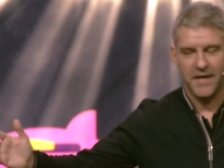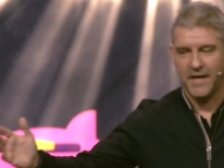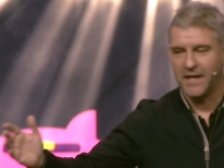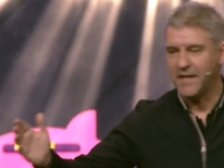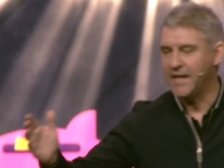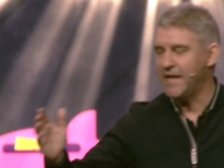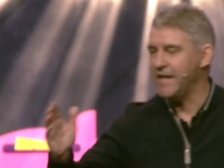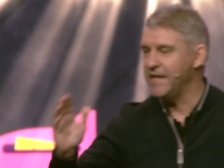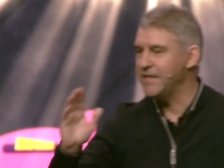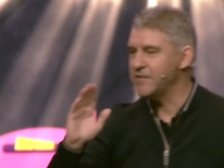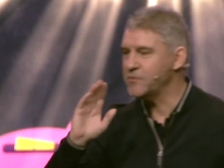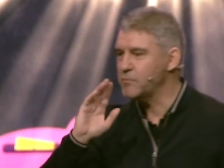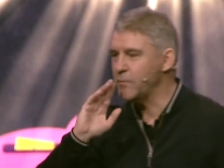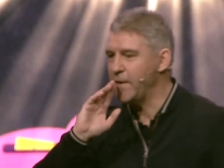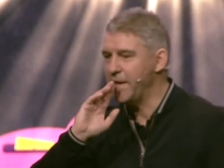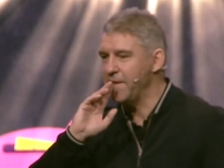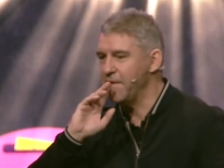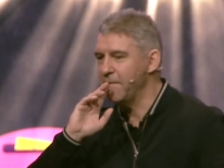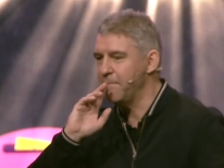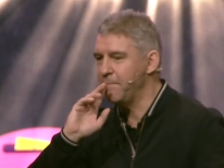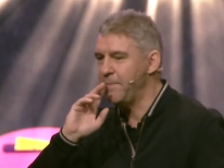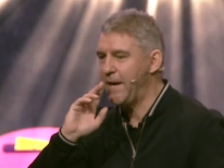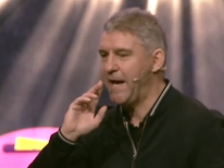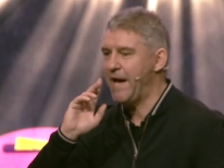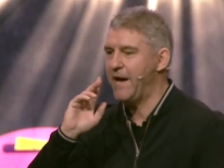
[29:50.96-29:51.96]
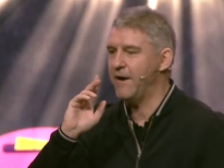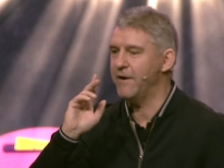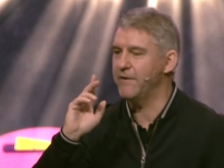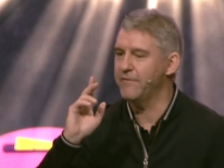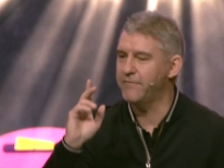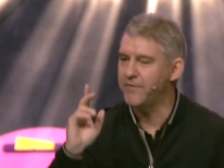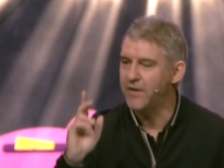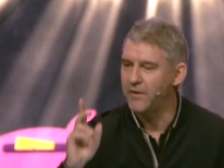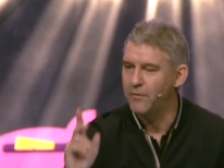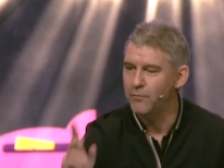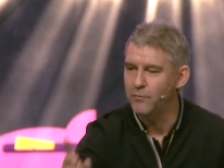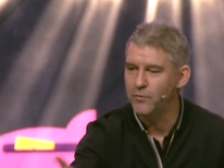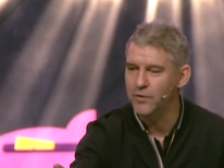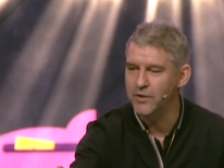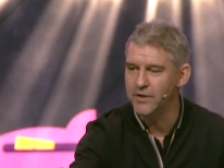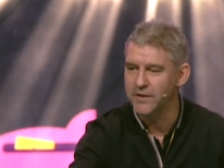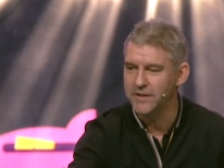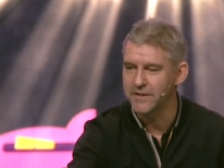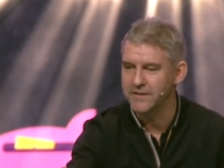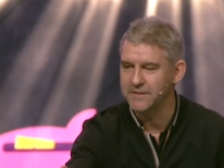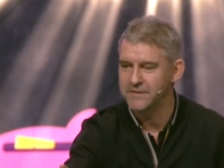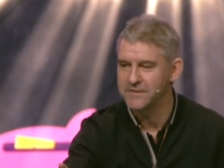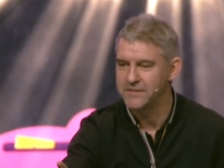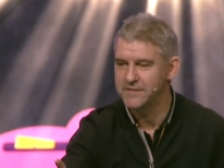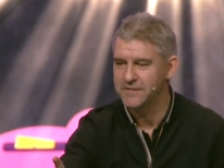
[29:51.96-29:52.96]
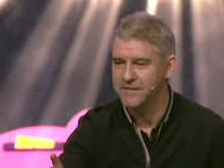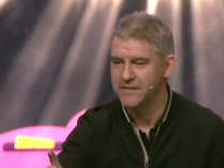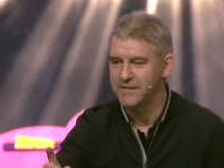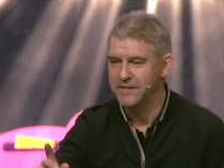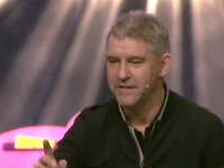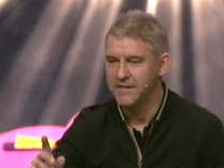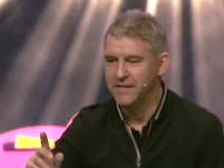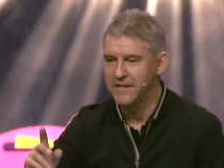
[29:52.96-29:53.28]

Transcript: And here's where the power of our words